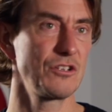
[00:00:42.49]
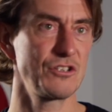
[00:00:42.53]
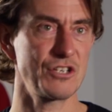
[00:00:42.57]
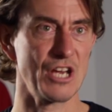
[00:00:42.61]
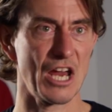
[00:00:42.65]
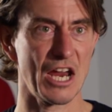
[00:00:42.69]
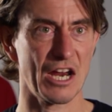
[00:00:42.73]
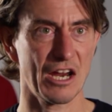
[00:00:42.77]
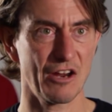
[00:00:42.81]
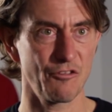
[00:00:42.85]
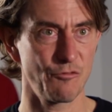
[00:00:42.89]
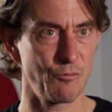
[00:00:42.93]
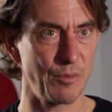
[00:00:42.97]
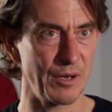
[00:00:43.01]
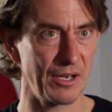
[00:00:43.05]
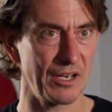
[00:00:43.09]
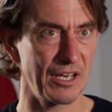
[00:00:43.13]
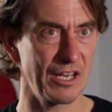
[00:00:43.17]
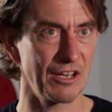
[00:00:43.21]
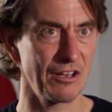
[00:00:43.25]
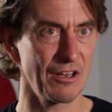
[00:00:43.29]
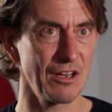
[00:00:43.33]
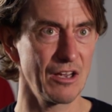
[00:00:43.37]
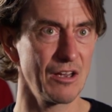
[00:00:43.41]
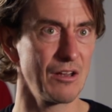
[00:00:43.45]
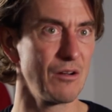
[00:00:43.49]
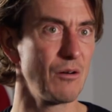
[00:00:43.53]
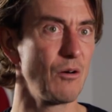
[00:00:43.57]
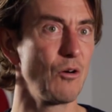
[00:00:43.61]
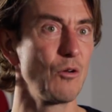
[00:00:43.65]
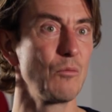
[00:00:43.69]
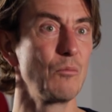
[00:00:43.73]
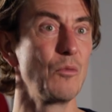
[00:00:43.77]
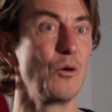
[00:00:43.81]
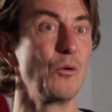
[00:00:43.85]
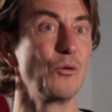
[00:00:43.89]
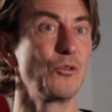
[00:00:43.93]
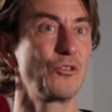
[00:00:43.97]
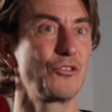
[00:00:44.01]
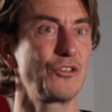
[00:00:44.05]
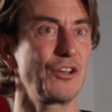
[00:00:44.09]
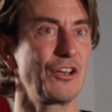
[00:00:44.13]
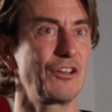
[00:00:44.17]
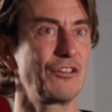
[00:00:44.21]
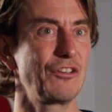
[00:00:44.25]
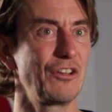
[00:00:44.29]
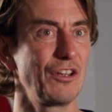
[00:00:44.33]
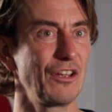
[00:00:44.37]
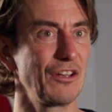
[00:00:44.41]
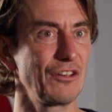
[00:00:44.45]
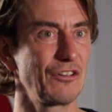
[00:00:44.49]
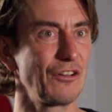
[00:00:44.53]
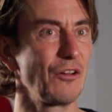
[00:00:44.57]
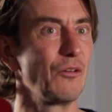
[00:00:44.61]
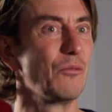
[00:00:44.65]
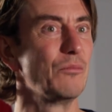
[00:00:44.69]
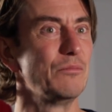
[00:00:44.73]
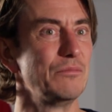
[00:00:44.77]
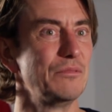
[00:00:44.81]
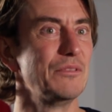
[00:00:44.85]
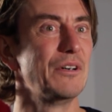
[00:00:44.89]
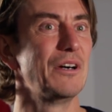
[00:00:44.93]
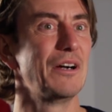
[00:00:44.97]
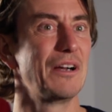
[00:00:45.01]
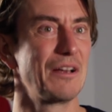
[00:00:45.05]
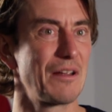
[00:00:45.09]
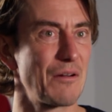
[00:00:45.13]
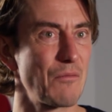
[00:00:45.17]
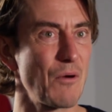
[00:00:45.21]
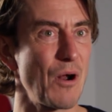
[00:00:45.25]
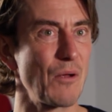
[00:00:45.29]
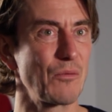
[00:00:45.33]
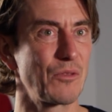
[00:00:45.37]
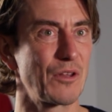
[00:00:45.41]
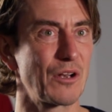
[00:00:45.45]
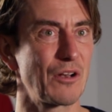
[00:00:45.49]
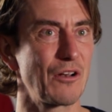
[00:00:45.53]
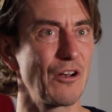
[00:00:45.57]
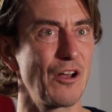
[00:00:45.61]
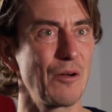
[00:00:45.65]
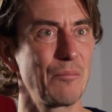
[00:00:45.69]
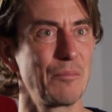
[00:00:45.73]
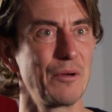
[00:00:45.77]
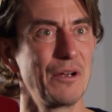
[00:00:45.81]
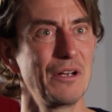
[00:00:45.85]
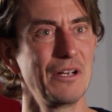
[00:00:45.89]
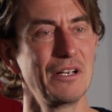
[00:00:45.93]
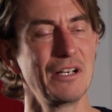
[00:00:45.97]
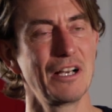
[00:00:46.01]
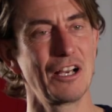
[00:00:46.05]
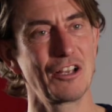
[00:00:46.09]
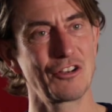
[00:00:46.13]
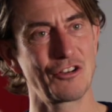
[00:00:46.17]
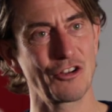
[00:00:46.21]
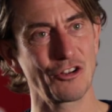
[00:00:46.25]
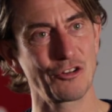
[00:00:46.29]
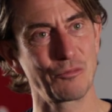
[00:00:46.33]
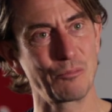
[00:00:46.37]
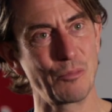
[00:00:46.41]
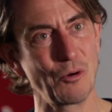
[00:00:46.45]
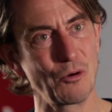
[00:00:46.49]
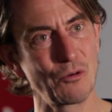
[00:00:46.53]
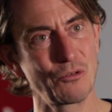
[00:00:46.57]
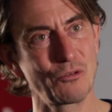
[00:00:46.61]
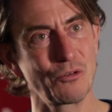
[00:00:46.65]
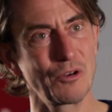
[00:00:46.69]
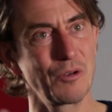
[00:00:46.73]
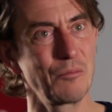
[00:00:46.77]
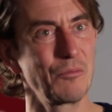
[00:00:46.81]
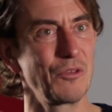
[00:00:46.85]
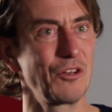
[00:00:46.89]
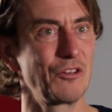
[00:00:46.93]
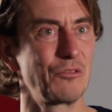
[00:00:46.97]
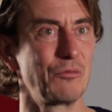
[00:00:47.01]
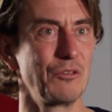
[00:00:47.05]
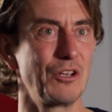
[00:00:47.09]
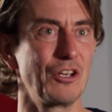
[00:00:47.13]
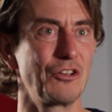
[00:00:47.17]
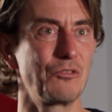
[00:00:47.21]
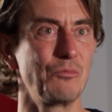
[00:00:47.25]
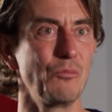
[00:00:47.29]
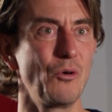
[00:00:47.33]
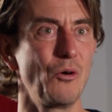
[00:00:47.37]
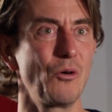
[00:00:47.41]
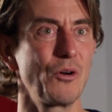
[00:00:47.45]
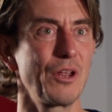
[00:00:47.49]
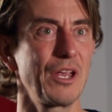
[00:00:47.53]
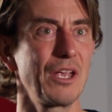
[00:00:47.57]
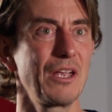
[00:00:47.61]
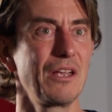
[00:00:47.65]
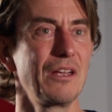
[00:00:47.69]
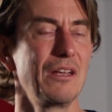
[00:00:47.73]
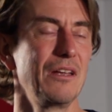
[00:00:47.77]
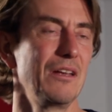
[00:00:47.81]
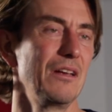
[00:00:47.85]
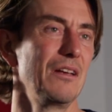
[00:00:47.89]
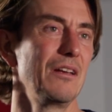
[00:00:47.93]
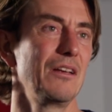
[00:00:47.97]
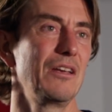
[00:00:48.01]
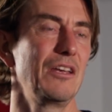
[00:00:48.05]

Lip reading: Jack have been here almost 6 years around the club. I just spoke to him this morning.